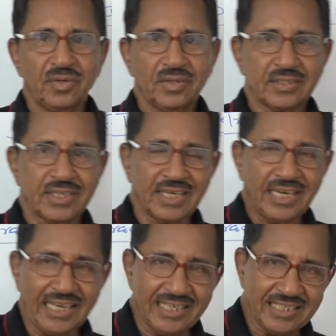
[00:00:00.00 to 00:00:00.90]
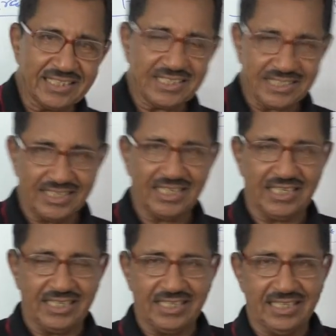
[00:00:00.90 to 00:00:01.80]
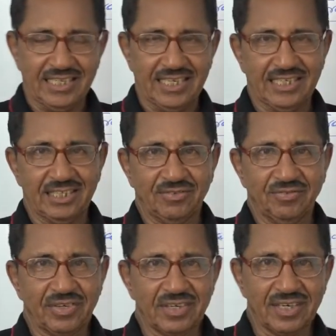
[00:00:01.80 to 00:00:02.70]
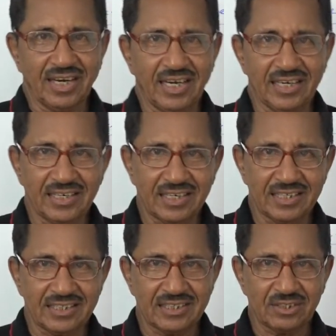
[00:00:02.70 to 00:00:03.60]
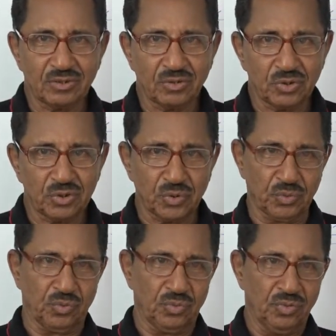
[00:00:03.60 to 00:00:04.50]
say 1916, that is Ferdinand de Saussure,